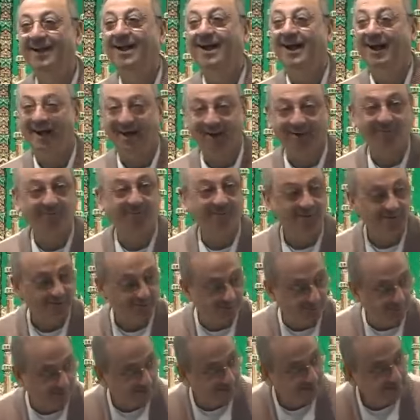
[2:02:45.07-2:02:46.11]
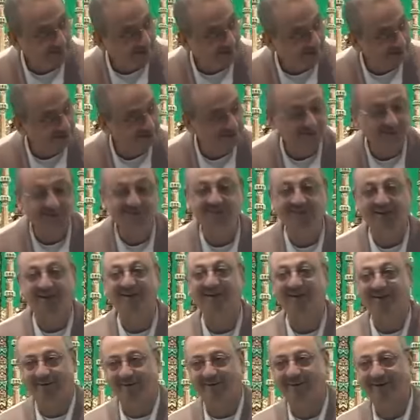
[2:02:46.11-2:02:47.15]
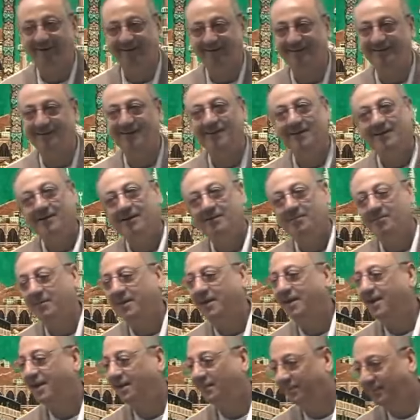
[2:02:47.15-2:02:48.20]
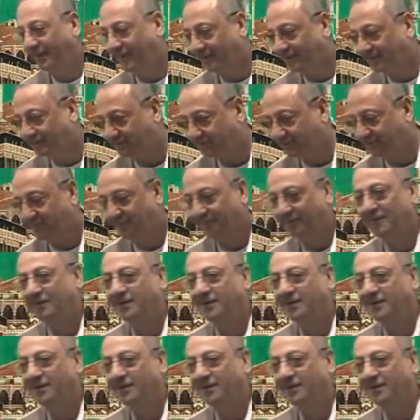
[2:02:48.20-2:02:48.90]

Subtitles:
Her whispering answers are correct. May Allah bless you